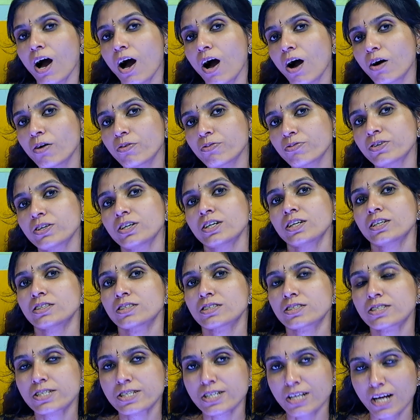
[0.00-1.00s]
of
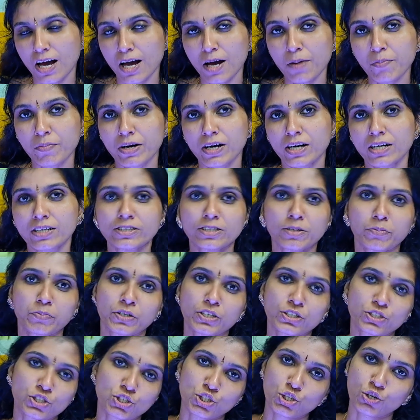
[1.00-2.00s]
the drama The
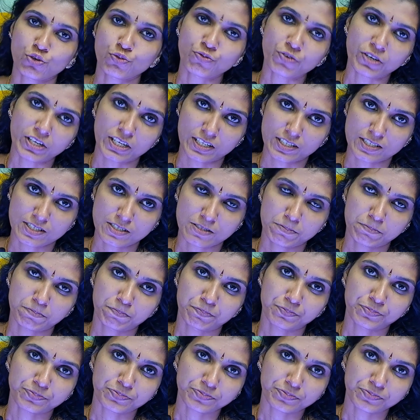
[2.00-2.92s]
Merchant of Venice.